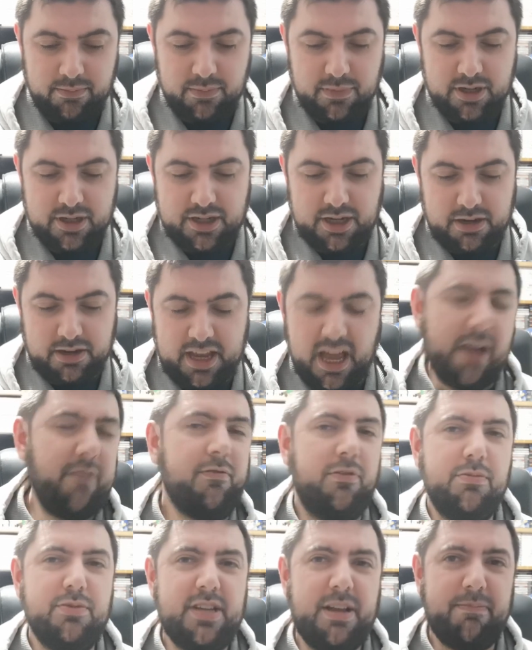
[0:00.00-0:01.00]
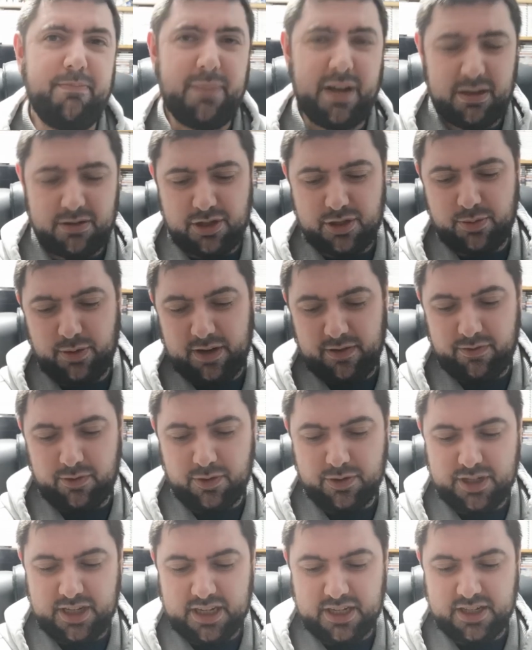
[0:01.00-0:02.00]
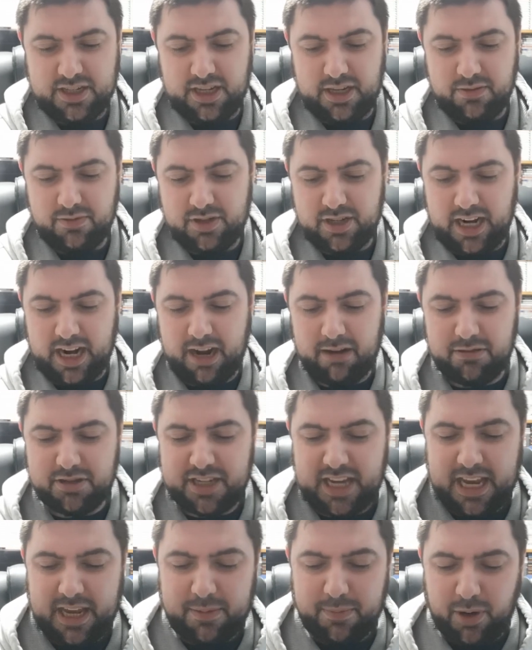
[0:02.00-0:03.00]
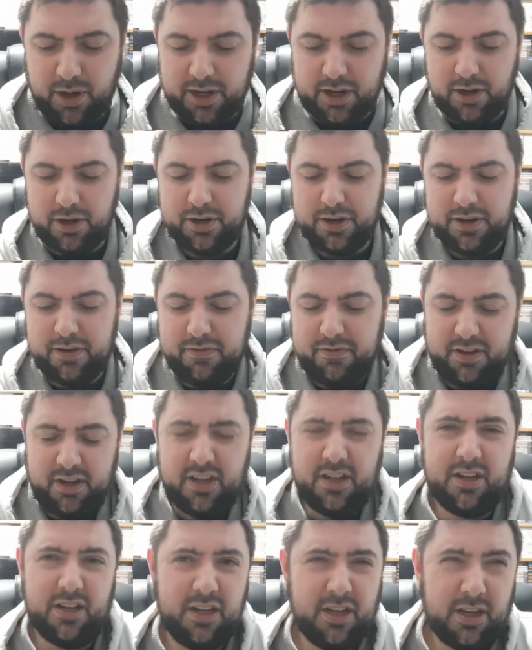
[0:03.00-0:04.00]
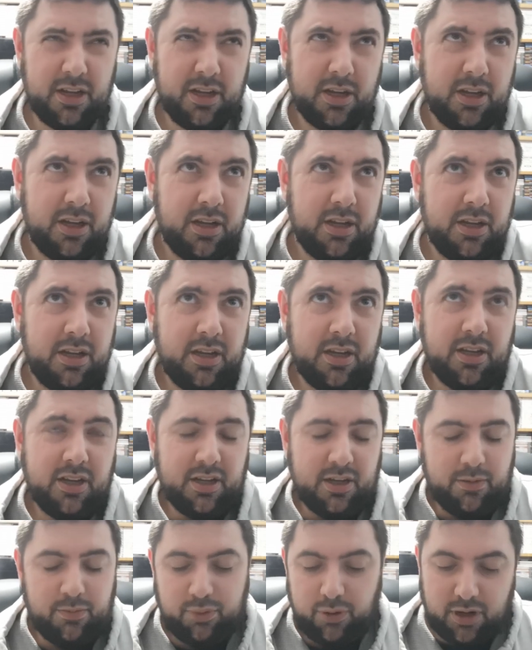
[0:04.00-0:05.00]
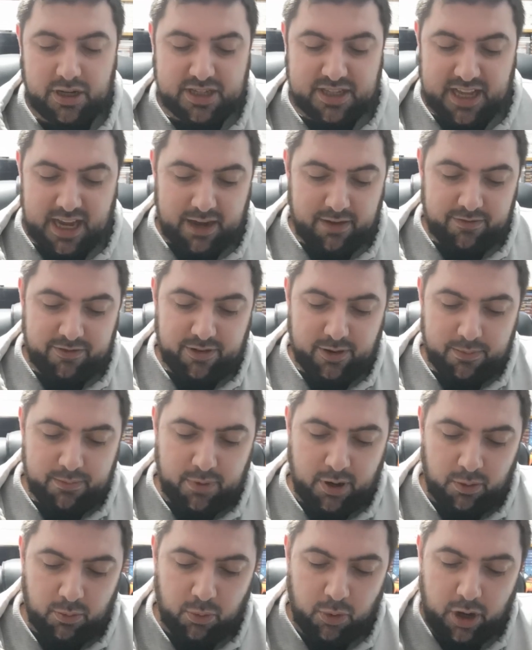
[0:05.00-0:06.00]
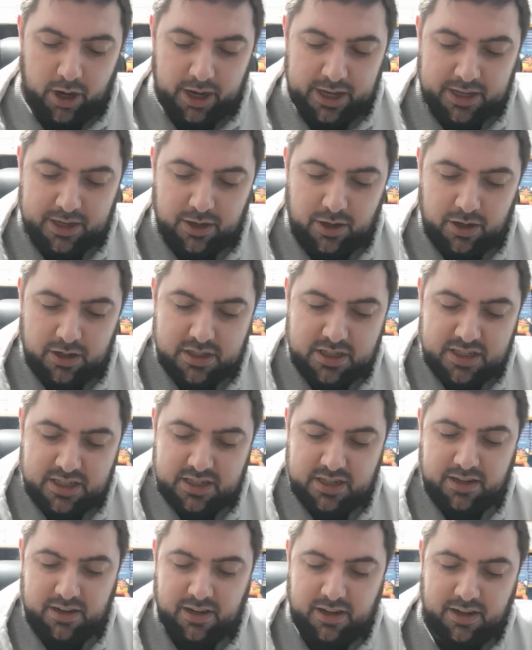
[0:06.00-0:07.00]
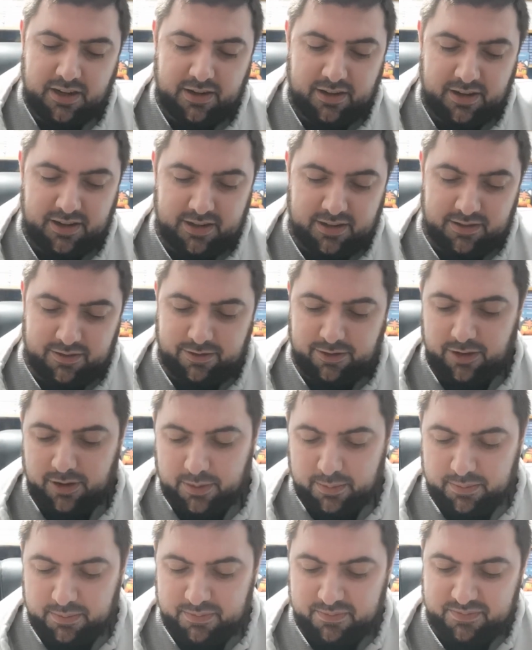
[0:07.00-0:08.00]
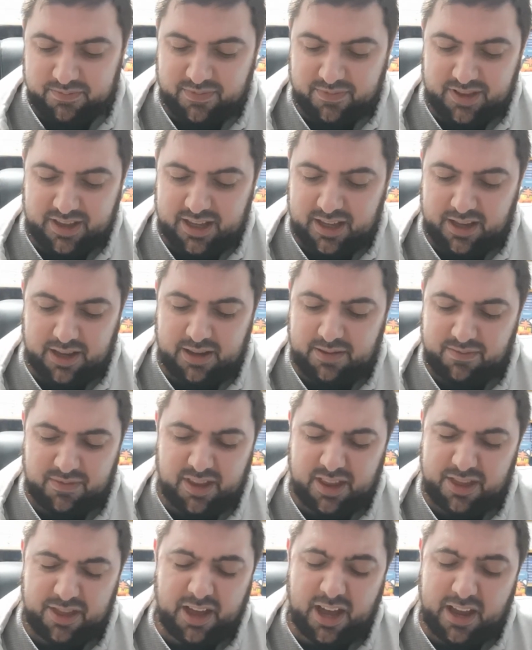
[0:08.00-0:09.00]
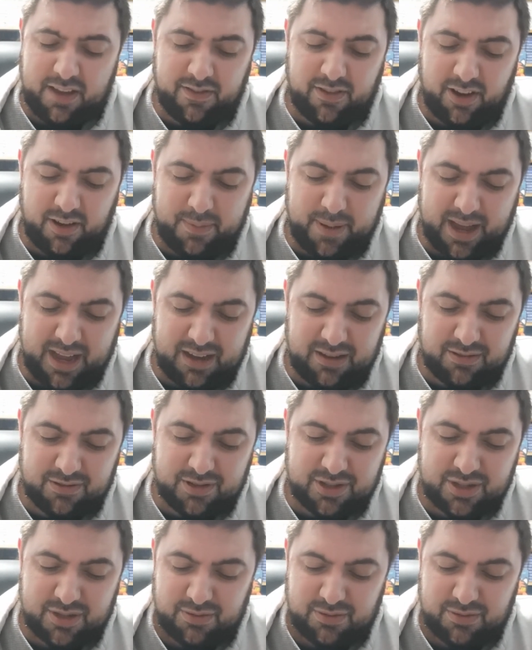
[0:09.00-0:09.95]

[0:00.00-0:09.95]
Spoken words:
So yeah, from £7 to £24.60. So that would take my kind of price down from what I got from the £35.